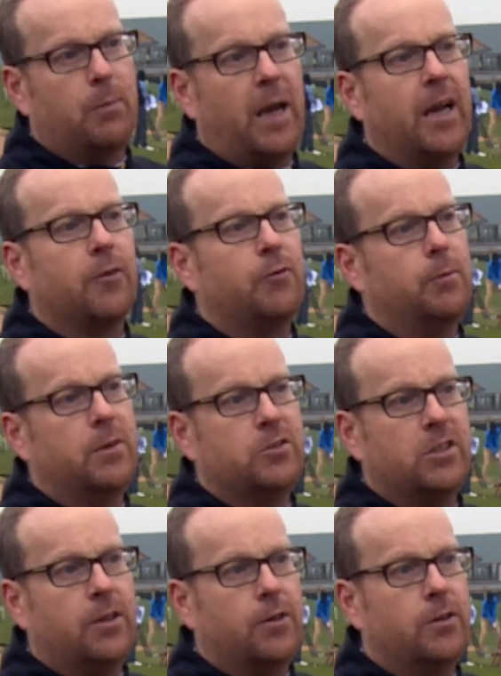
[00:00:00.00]
back from the
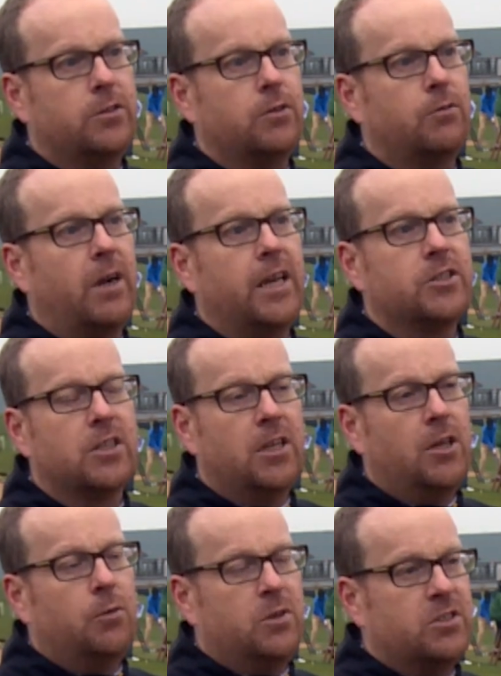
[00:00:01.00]
G30 range,
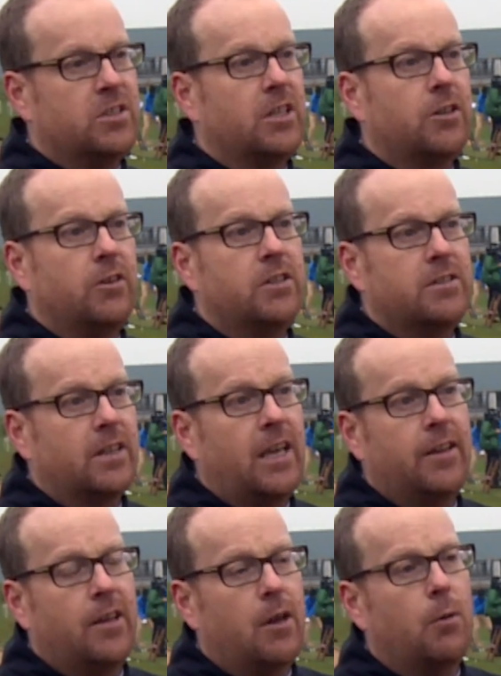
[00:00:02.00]
which has increased
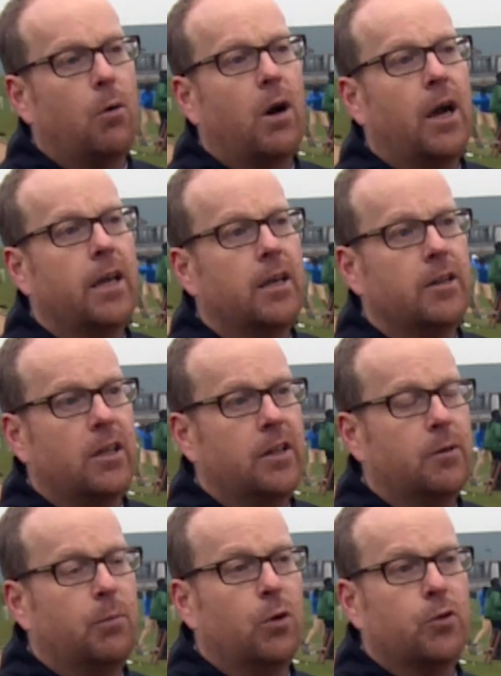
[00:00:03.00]
again the MOI and
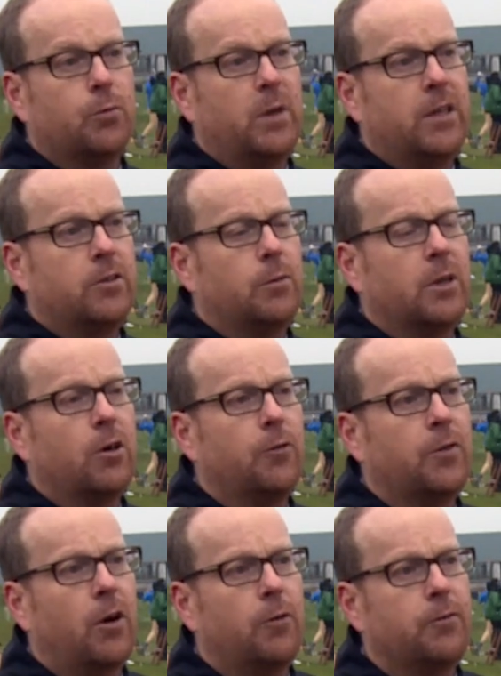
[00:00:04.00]
the ball speed coming
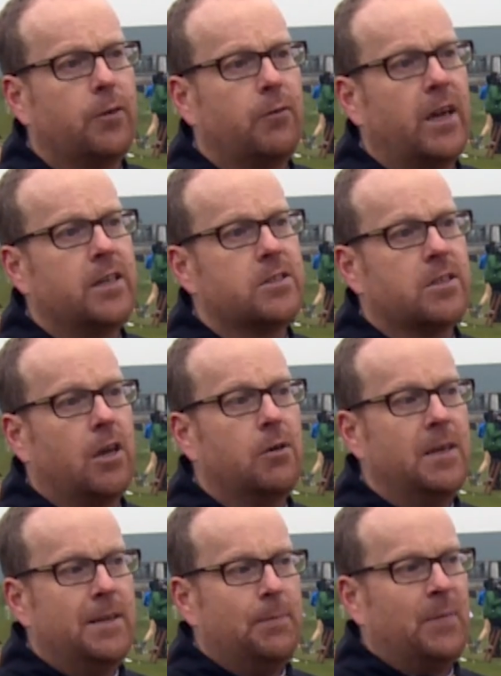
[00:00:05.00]
off the face. So
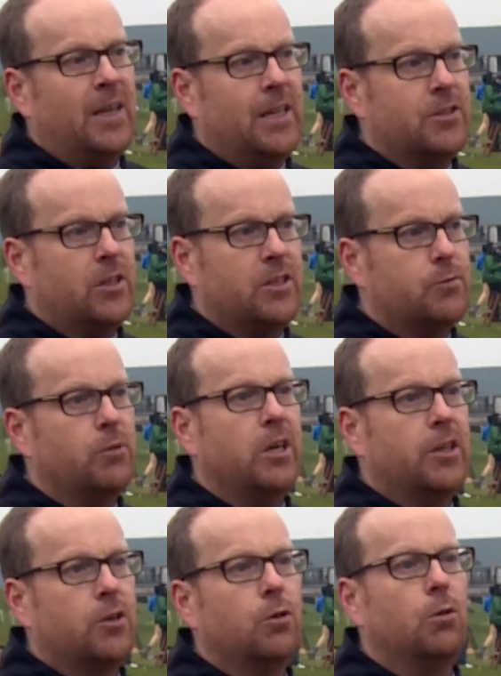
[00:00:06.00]
it's
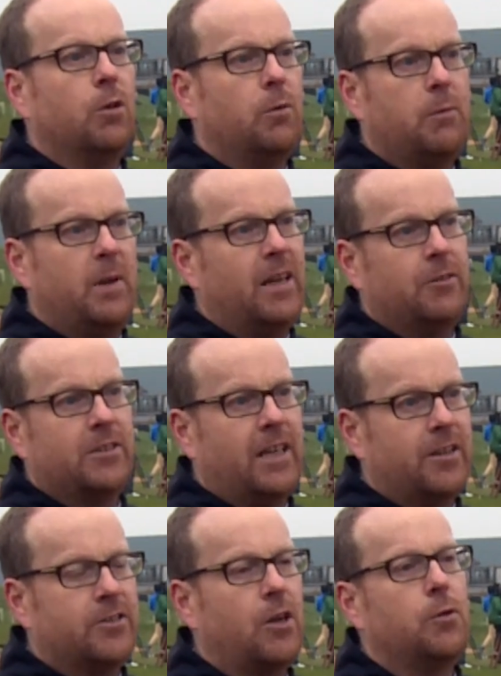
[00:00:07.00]
really cool that we've been able to
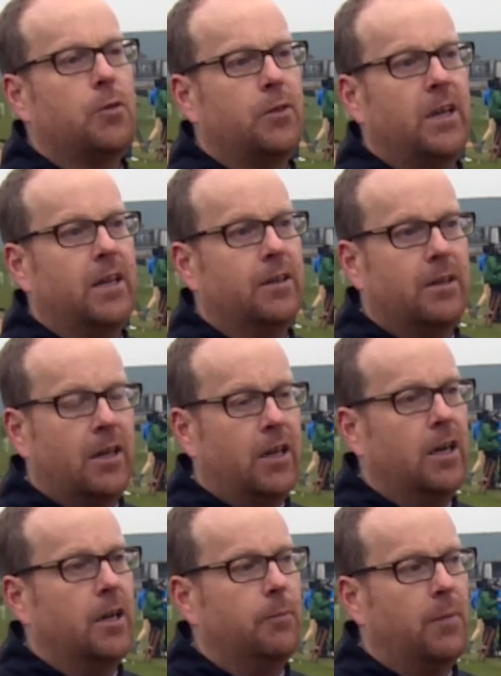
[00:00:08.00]
get so thin
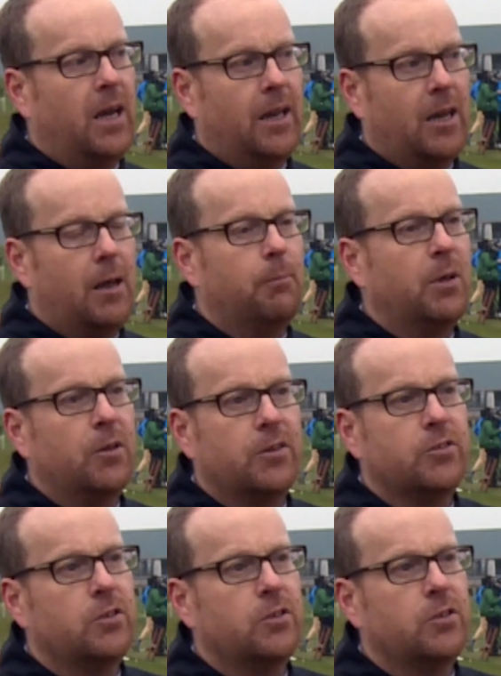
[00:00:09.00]
and build this